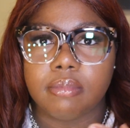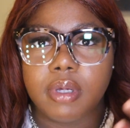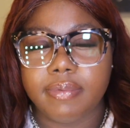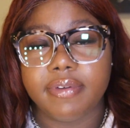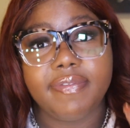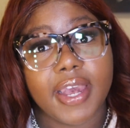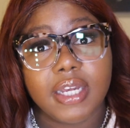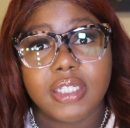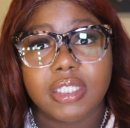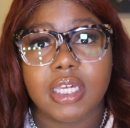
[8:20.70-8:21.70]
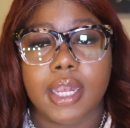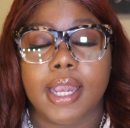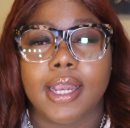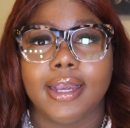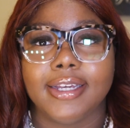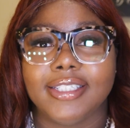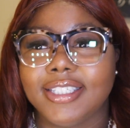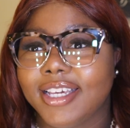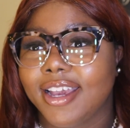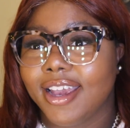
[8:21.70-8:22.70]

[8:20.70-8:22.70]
of the face, and